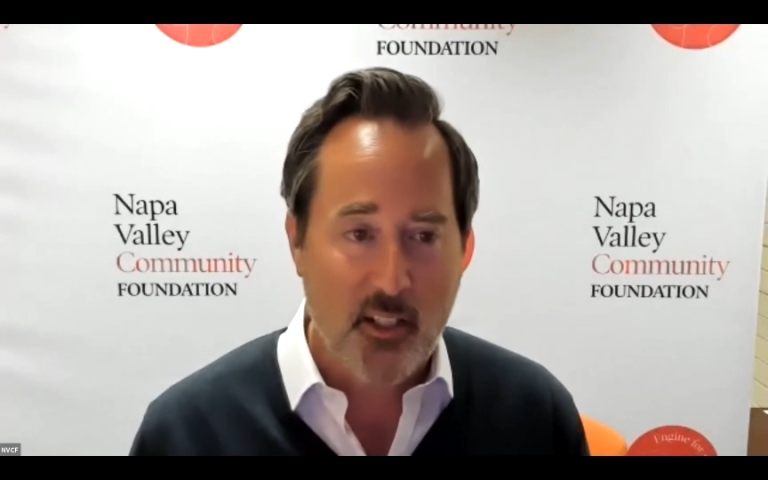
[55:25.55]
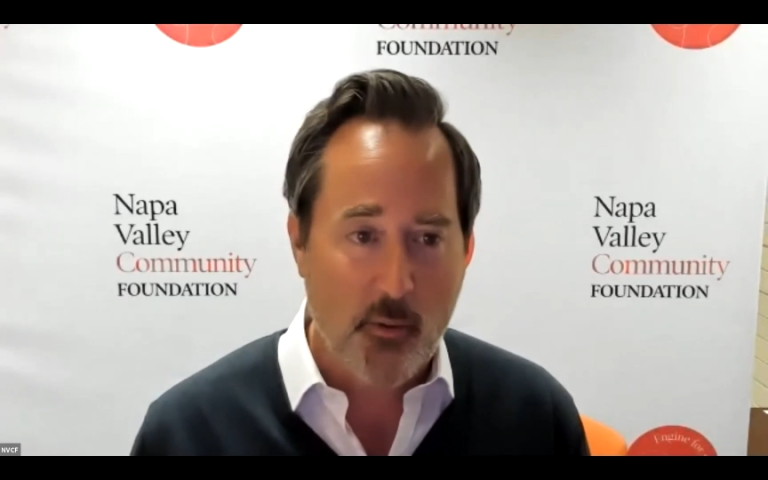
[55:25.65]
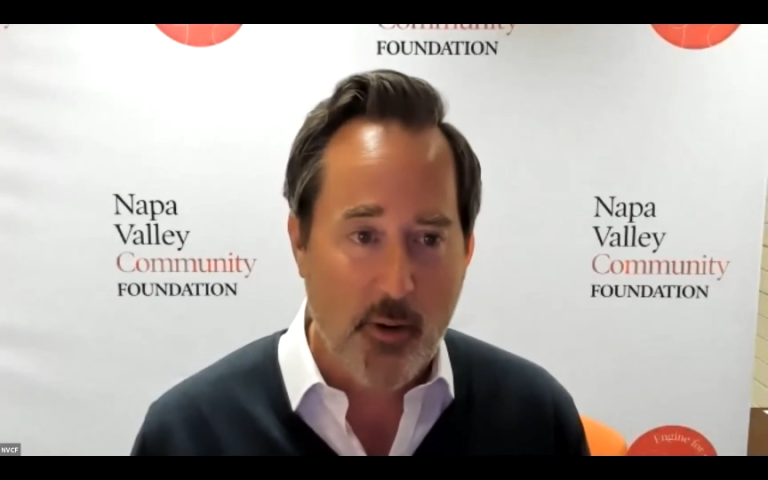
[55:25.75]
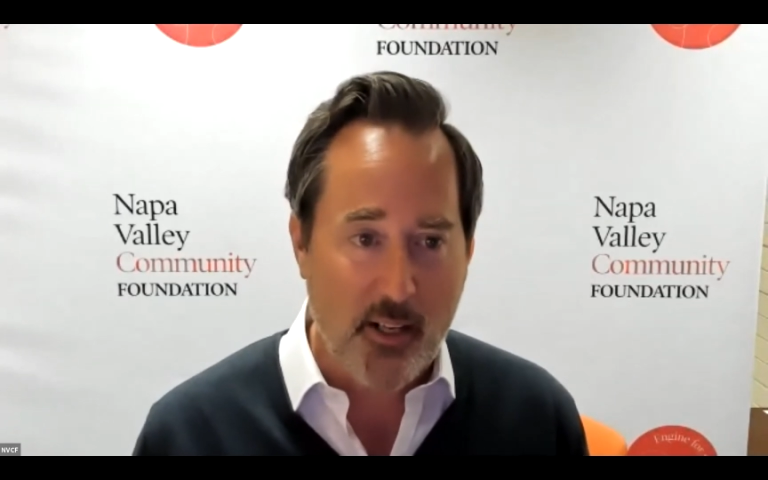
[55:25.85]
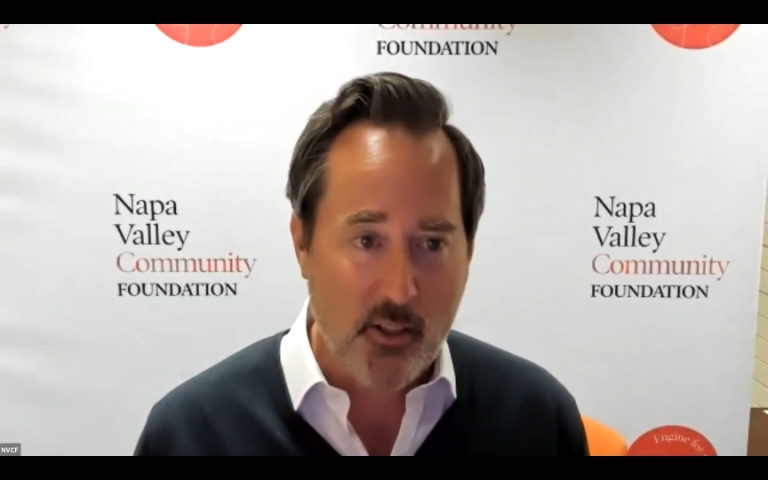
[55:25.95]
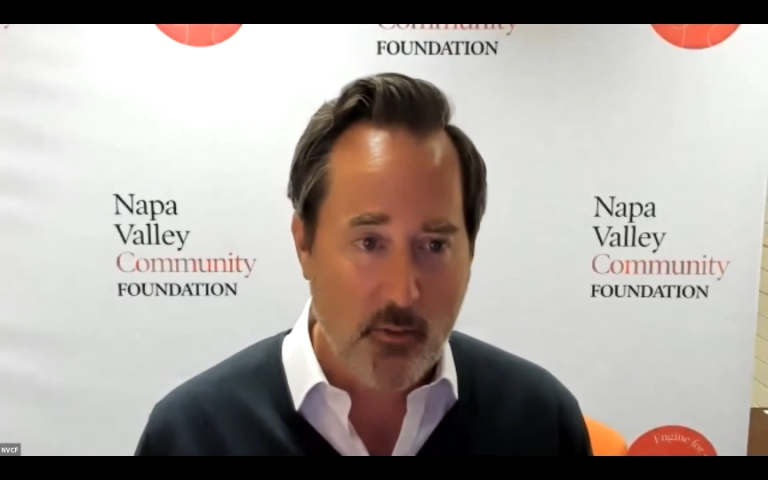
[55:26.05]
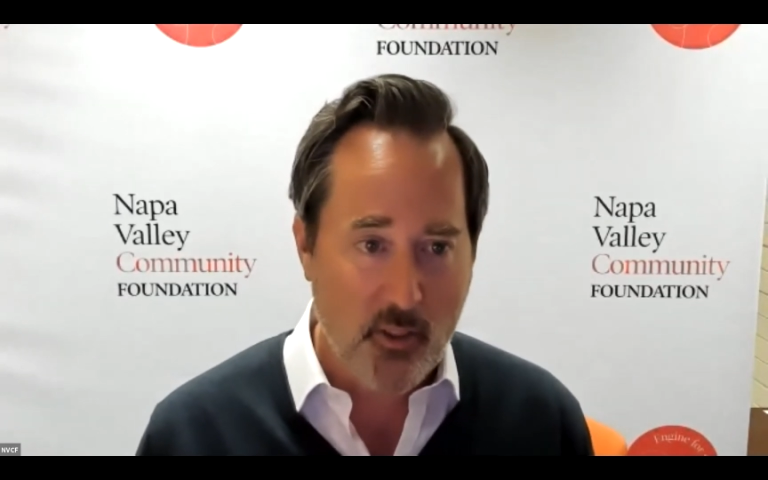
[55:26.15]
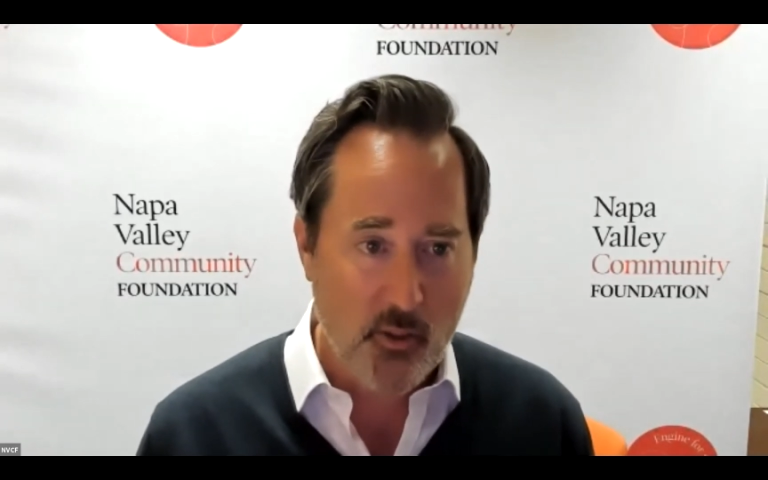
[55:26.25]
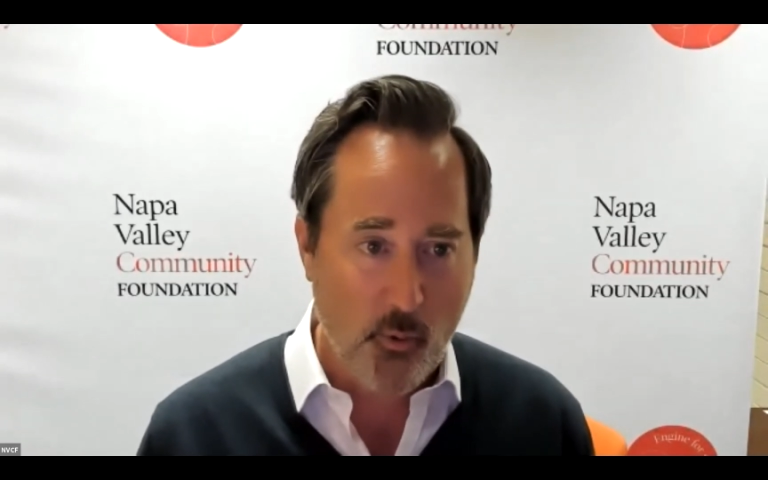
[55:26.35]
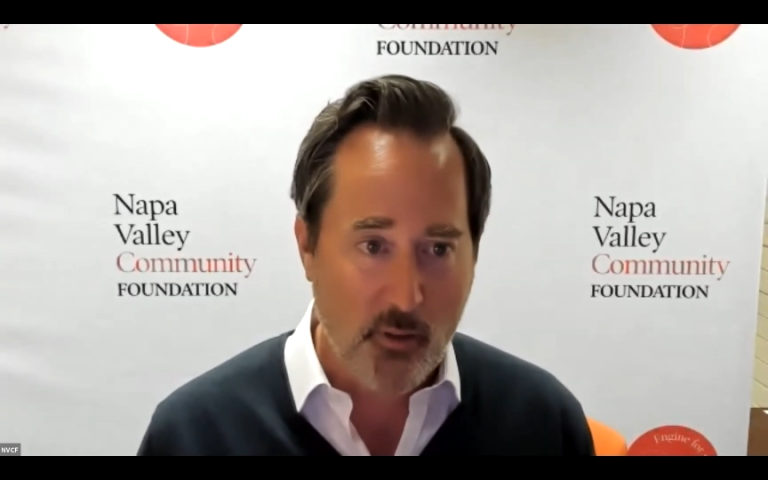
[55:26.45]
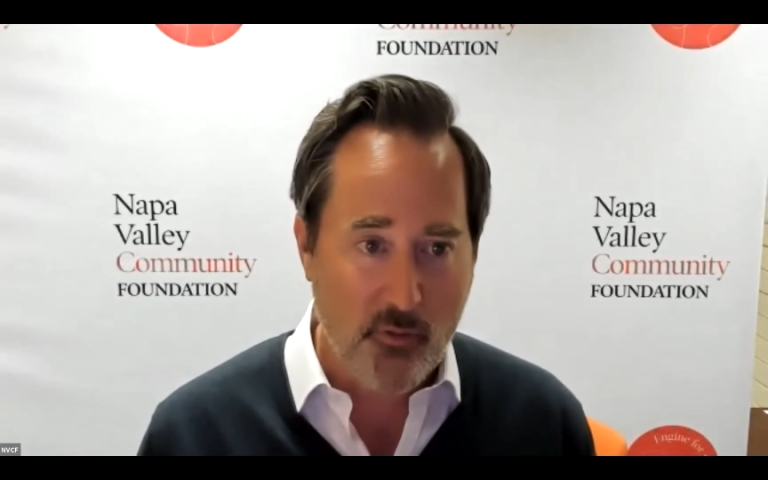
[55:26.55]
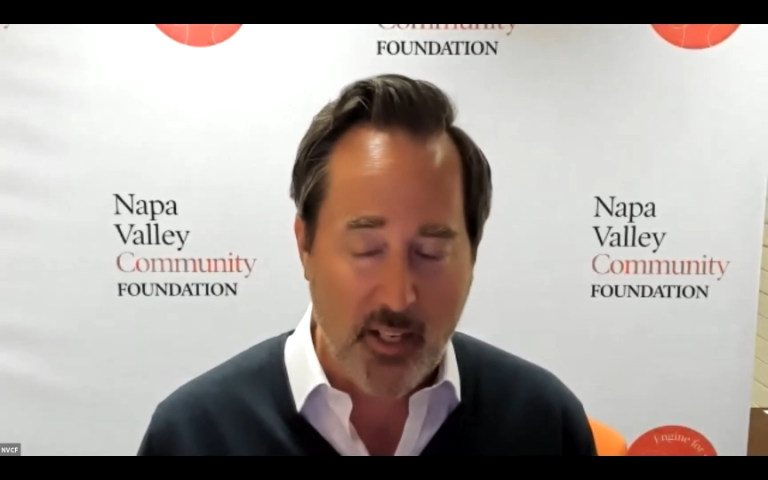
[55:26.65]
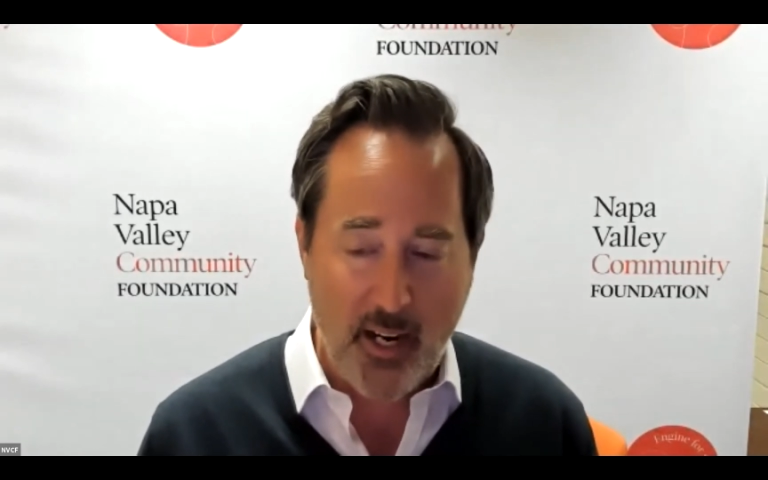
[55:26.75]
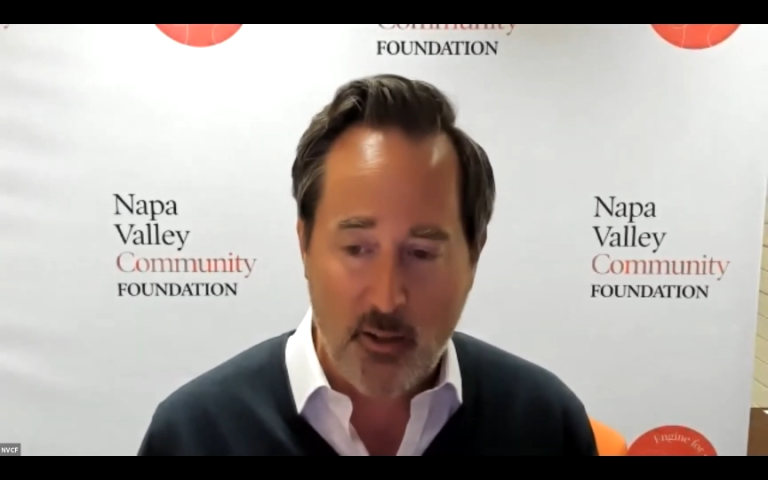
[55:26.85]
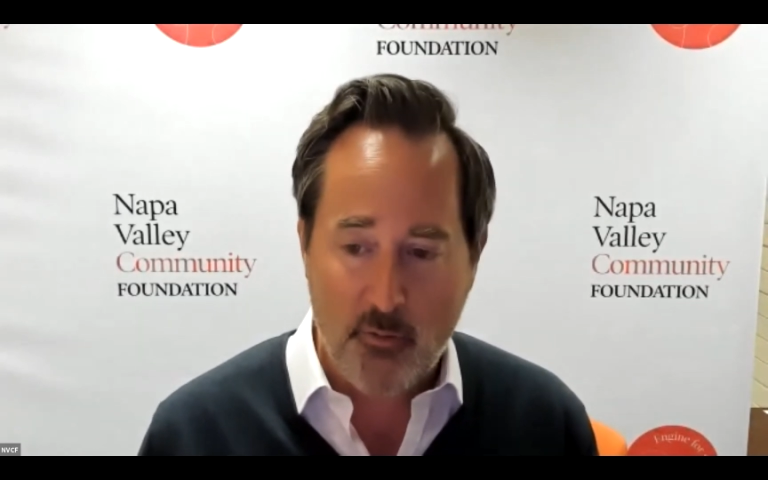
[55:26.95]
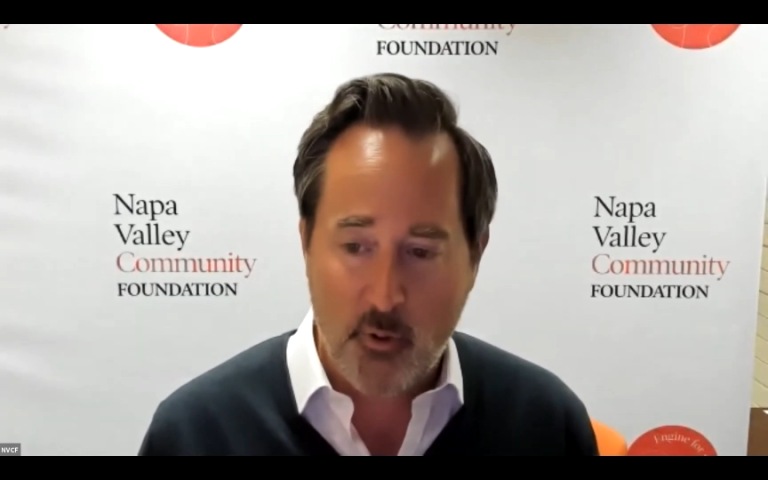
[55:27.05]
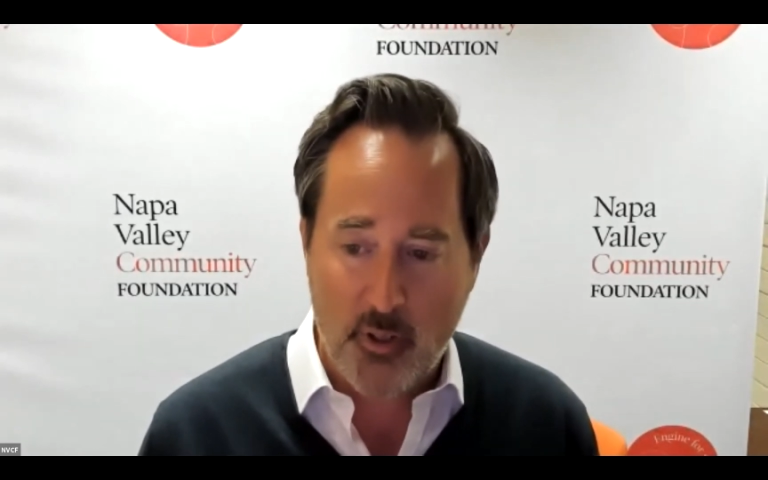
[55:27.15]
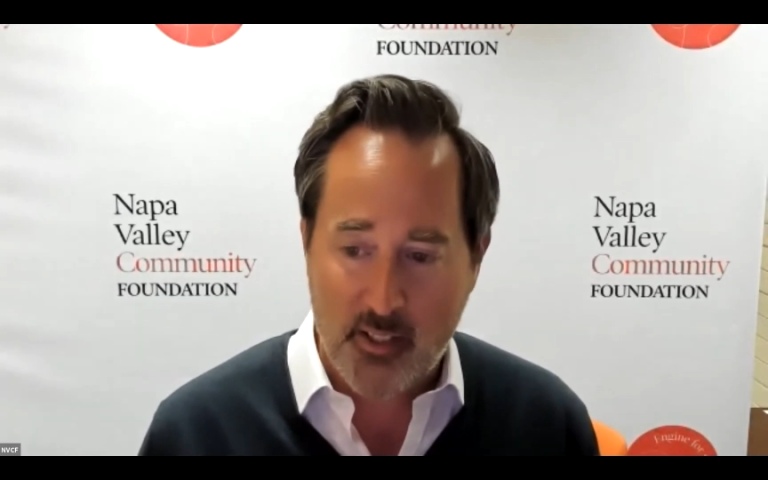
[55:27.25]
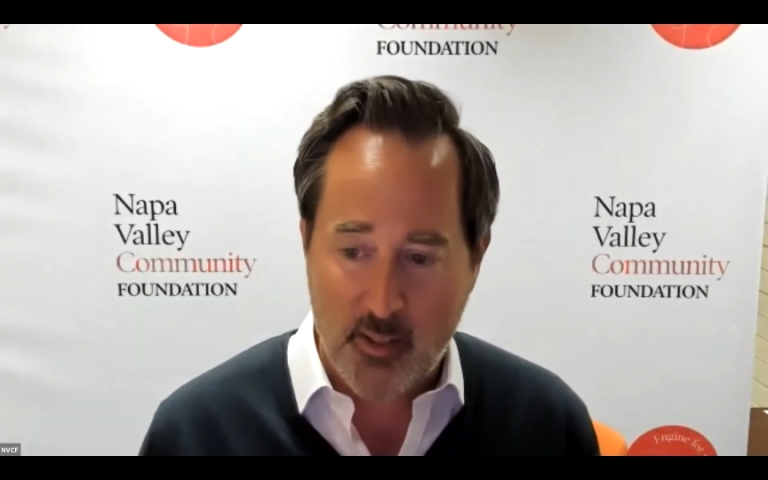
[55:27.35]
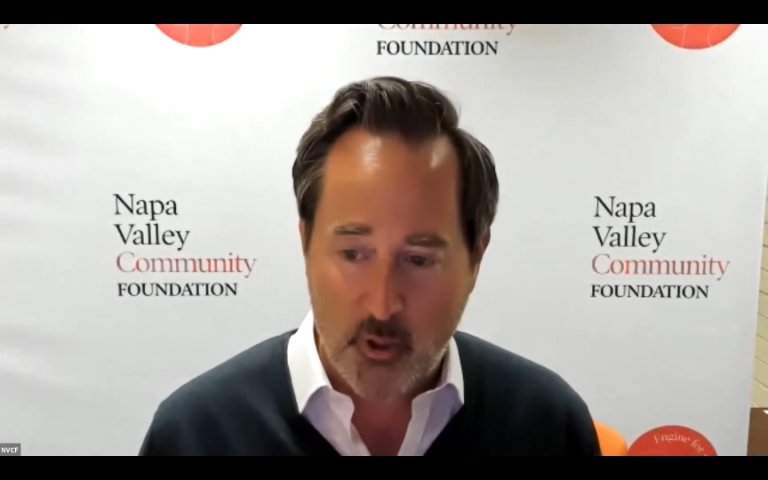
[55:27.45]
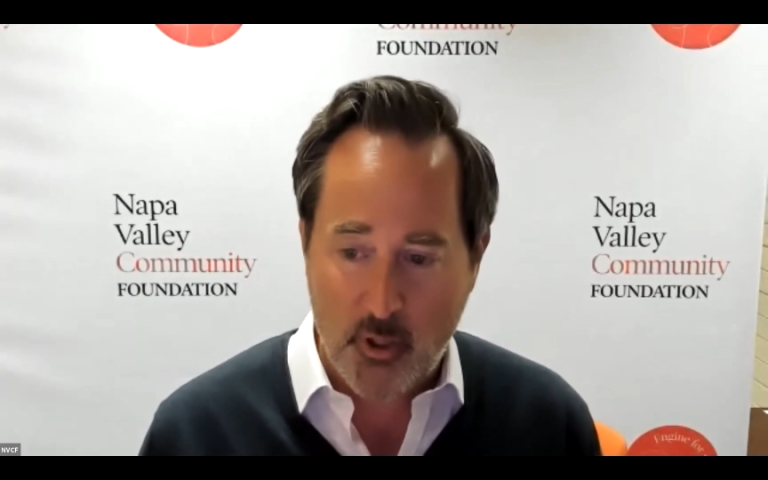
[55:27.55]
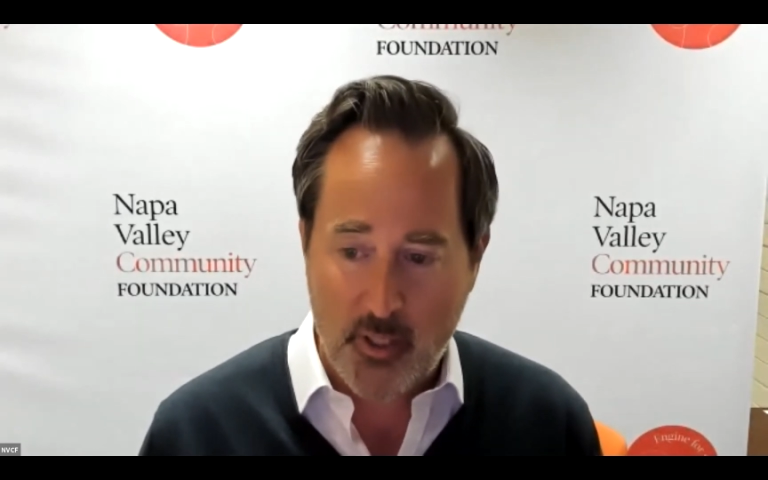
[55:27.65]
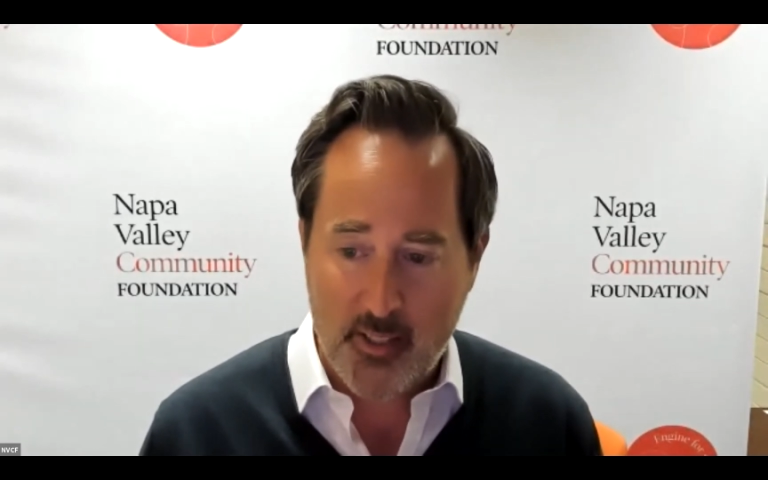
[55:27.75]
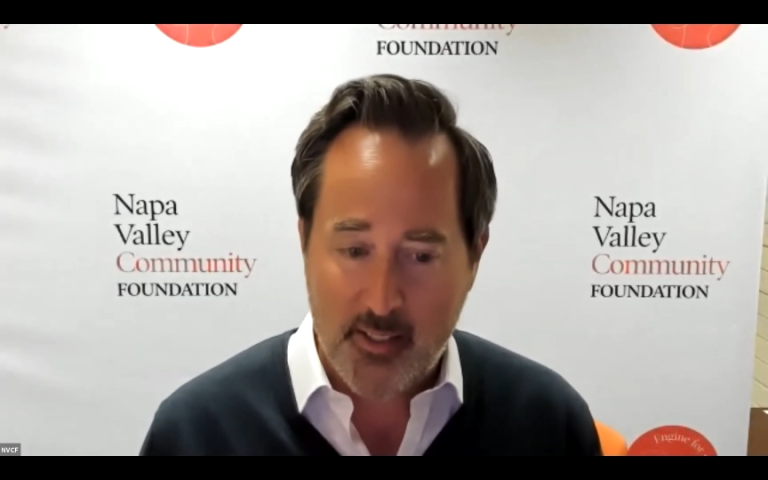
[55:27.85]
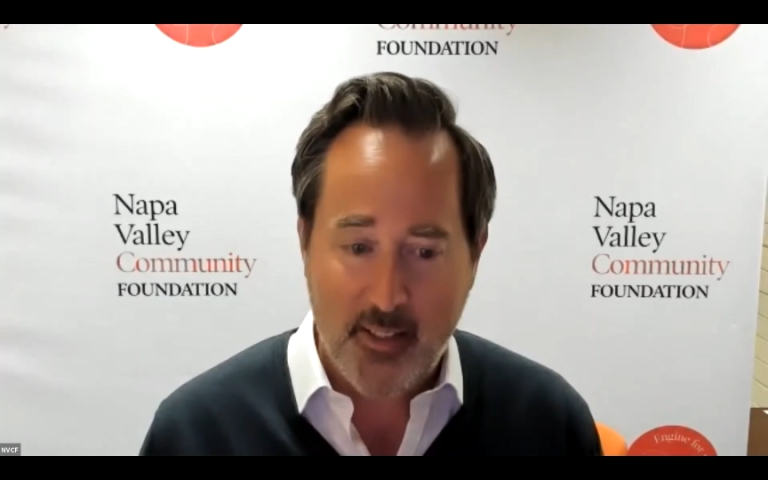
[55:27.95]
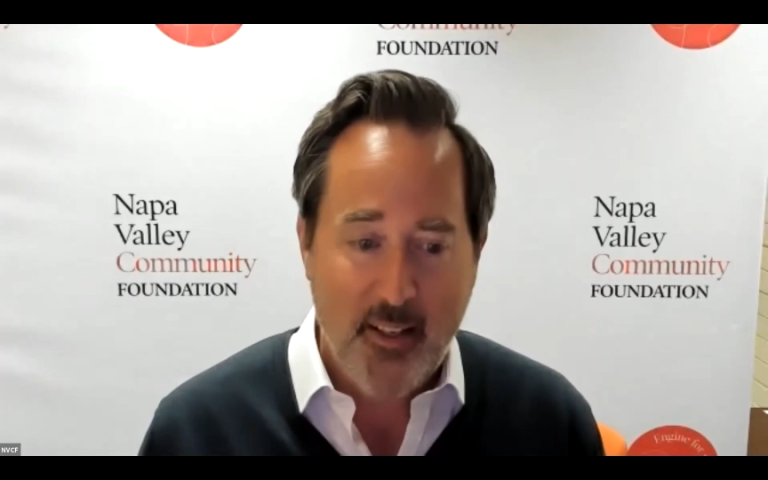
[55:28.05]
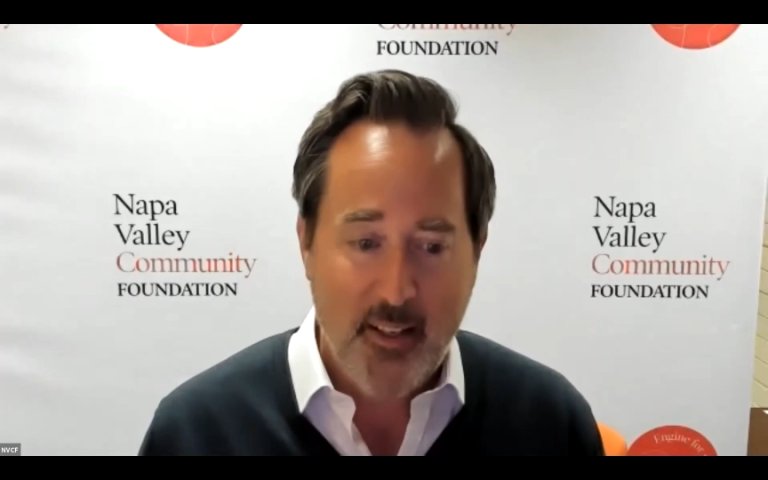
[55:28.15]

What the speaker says: and direct service work for California's immigrants.